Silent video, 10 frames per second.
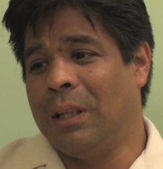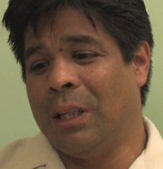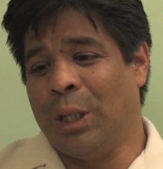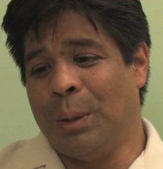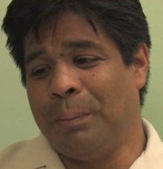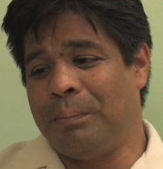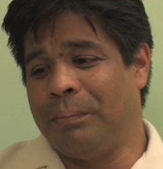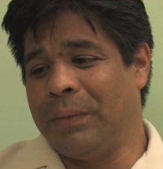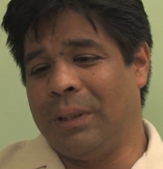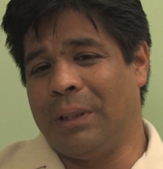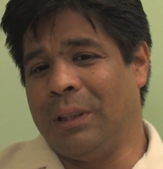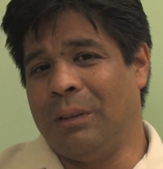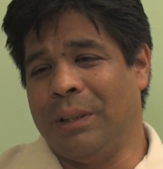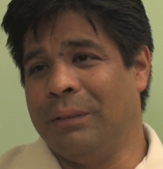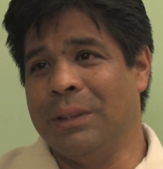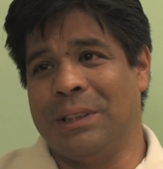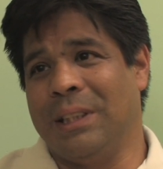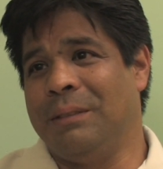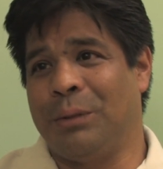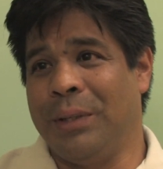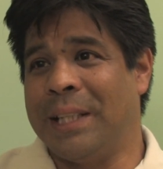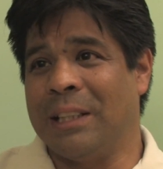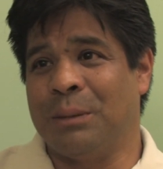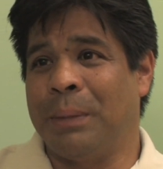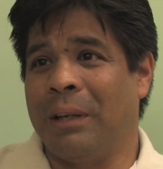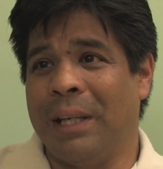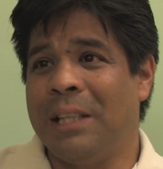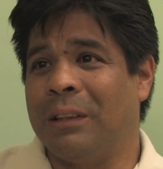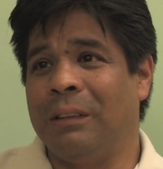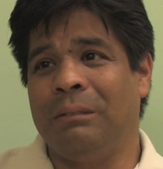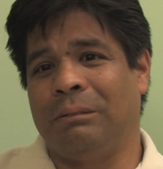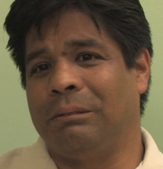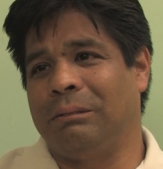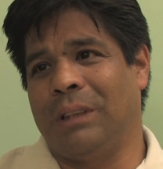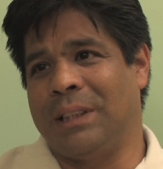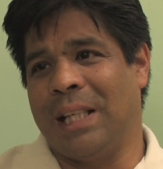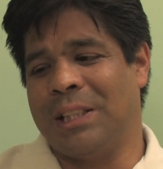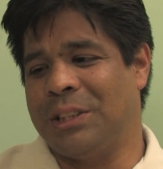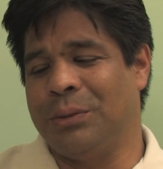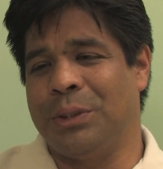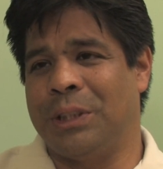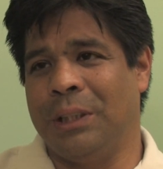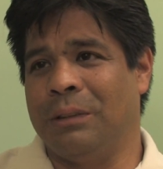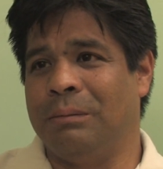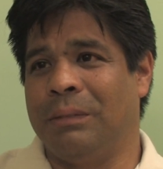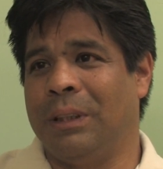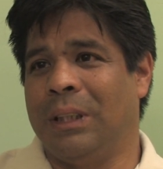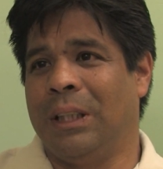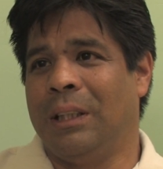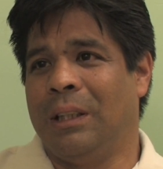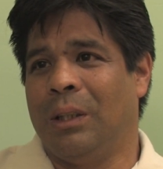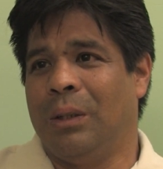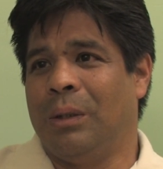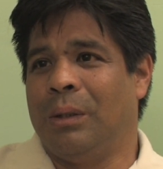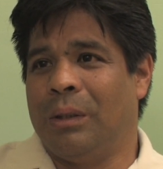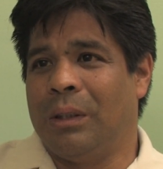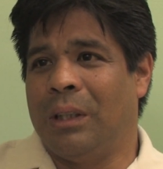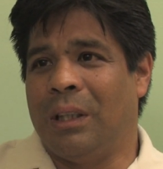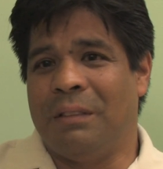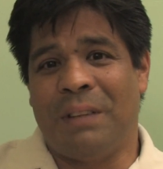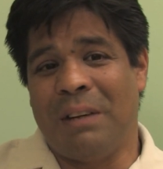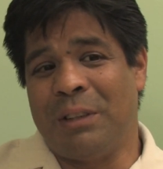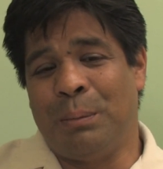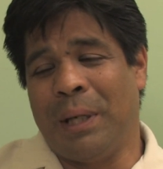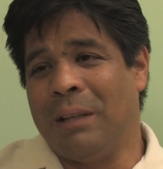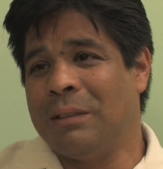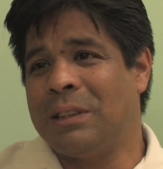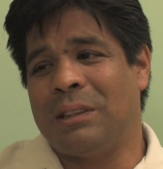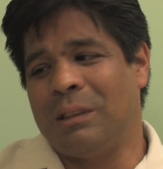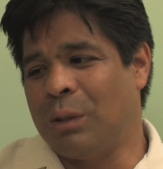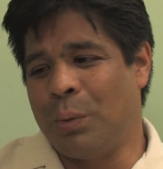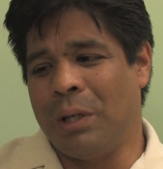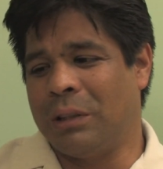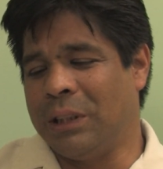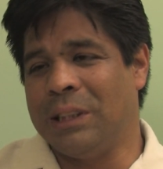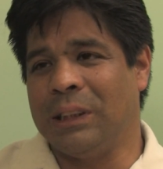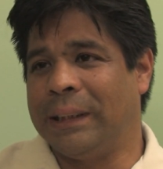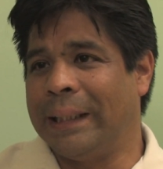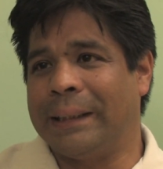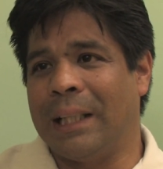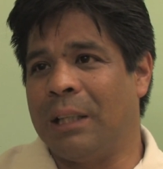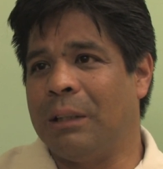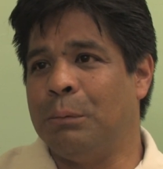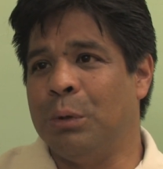It was a 3,000 pound anchor attached to its tail. 500 pounds, a whale could easily kick that